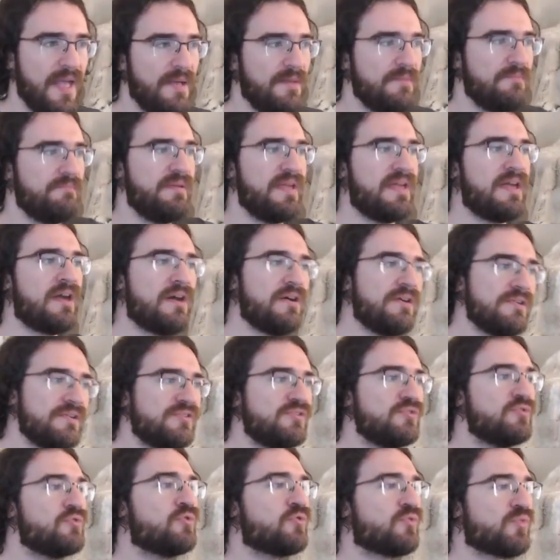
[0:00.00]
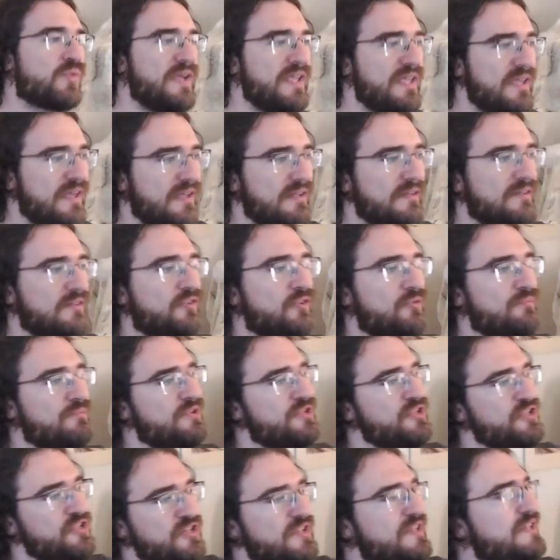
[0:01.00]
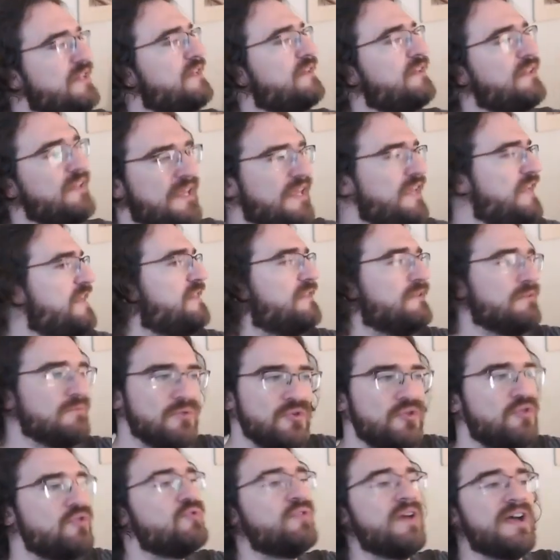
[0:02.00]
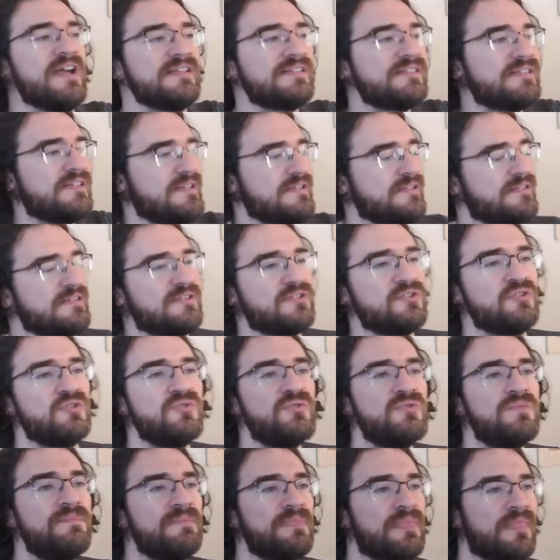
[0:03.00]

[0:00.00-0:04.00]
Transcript: because you create the machine in us-ist2,